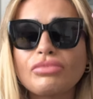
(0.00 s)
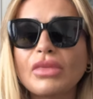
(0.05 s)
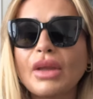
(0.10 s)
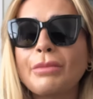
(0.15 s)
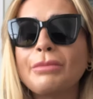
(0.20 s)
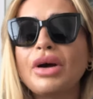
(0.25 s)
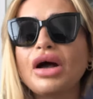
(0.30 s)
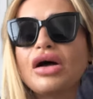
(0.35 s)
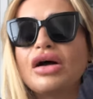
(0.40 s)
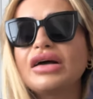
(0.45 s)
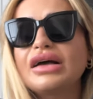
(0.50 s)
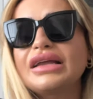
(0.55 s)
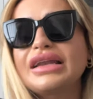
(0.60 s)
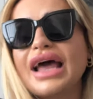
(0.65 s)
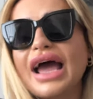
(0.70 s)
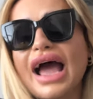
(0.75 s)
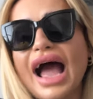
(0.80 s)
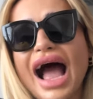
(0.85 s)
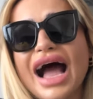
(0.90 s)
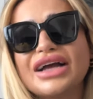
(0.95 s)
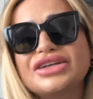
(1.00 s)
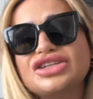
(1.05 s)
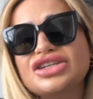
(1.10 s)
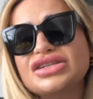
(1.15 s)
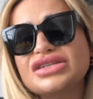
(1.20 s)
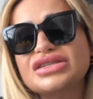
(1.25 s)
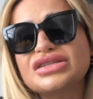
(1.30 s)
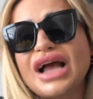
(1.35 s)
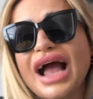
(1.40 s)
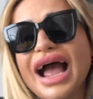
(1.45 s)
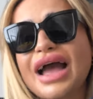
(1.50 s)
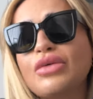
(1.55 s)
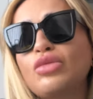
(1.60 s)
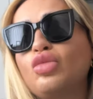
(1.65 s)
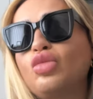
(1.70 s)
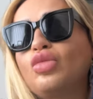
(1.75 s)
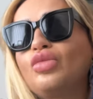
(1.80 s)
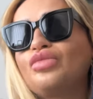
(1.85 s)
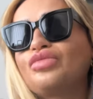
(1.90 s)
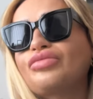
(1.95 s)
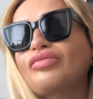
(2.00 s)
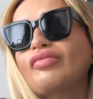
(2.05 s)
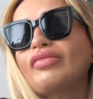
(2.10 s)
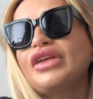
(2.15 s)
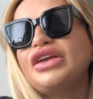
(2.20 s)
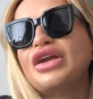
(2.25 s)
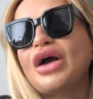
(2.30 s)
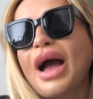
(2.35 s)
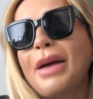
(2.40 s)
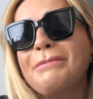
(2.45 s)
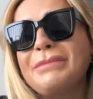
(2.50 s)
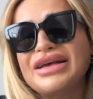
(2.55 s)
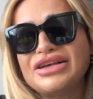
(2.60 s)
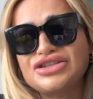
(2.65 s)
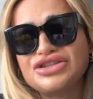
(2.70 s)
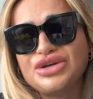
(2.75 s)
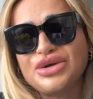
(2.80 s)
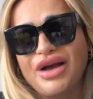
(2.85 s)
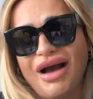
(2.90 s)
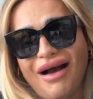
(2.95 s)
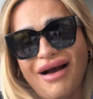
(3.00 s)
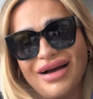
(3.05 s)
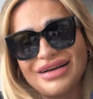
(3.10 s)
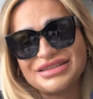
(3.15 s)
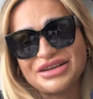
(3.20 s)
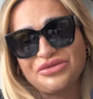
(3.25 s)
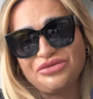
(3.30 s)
But like, I just I you know, I miss you guys.